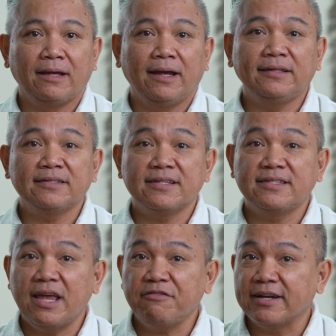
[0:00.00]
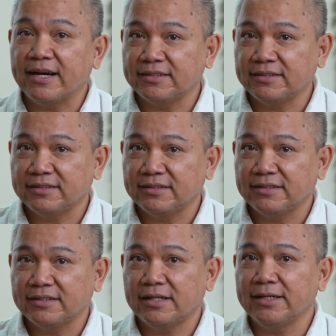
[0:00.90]
It is a safeguard
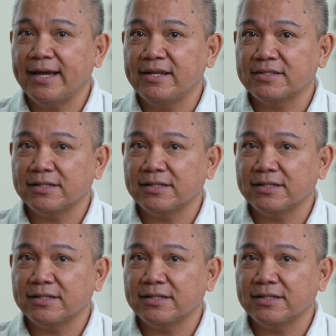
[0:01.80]
against